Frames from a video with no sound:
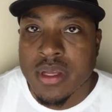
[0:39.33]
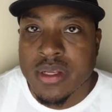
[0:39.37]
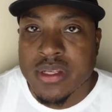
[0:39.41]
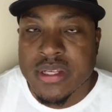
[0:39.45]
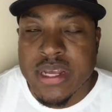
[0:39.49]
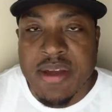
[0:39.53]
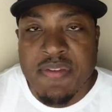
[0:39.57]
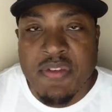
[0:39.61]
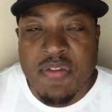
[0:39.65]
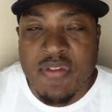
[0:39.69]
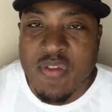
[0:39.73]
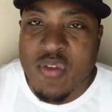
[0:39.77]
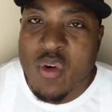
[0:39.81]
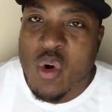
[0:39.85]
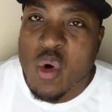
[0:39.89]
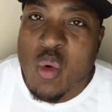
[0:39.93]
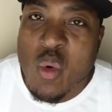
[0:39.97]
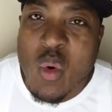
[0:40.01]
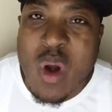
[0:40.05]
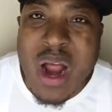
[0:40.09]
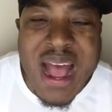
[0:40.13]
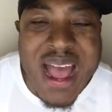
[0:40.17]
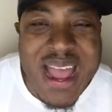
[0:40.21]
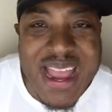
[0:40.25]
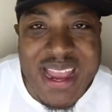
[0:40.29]
to have a
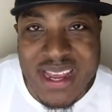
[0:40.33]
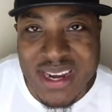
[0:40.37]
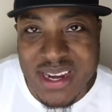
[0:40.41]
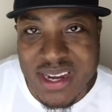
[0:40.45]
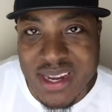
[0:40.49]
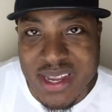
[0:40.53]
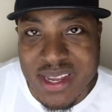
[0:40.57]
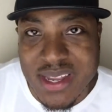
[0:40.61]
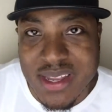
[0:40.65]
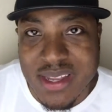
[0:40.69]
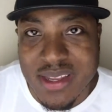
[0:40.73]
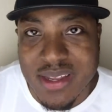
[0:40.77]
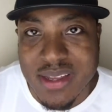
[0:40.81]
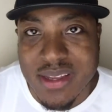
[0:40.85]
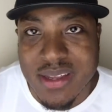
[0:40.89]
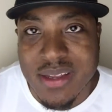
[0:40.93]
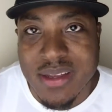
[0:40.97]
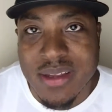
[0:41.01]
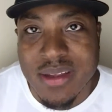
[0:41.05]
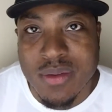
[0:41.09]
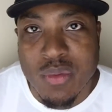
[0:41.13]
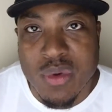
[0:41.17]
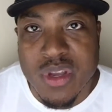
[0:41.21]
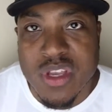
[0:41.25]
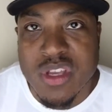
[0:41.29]
variety
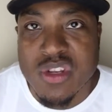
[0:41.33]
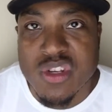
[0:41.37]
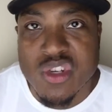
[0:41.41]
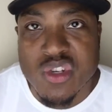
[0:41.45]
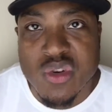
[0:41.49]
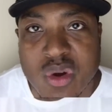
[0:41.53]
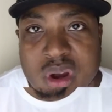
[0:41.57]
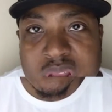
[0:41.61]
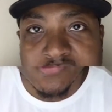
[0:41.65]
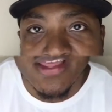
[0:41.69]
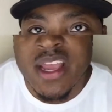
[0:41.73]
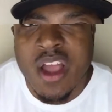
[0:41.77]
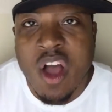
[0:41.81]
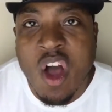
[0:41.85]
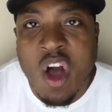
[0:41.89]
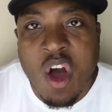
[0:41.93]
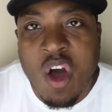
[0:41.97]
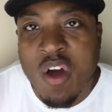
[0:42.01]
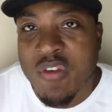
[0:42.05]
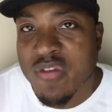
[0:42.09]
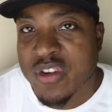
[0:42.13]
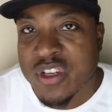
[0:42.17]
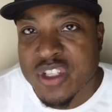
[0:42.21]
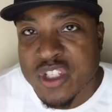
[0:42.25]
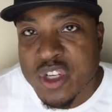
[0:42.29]
when you train. They
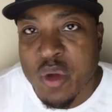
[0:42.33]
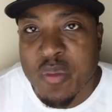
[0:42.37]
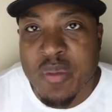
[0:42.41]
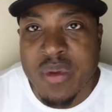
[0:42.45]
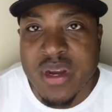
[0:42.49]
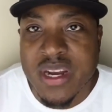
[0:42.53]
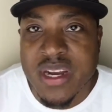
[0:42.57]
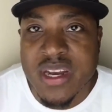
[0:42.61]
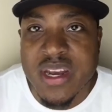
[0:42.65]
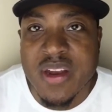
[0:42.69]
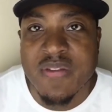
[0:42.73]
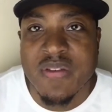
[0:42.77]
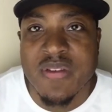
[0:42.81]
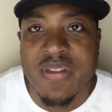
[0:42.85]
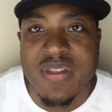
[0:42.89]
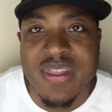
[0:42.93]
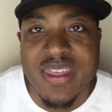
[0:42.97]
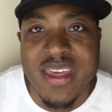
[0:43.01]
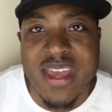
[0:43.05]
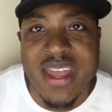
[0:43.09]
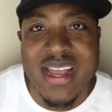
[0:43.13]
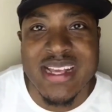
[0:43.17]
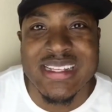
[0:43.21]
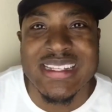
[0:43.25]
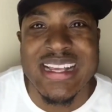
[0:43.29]
offer so many different
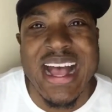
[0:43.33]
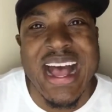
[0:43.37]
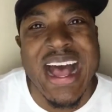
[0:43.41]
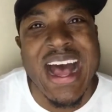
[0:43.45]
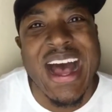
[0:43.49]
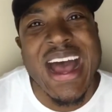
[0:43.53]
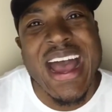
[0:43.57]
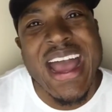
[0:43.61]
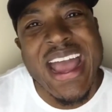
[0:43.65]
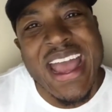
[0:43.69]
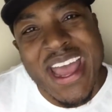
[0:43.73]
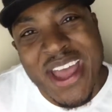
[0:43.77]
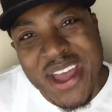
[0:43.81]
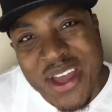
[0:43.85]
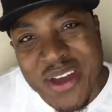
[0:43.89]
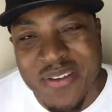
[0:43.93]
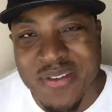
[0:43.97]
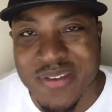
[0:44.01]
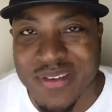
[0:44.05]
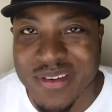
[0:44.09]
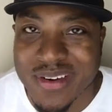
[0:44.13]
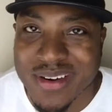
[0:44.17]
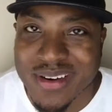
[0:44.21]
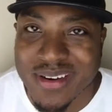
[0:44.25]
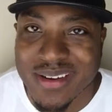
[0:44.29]
things.
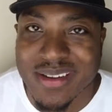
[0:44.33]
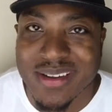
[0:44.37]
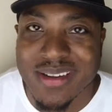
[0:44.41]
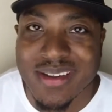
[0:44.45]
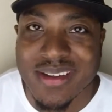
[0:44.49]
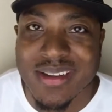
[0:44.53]
However,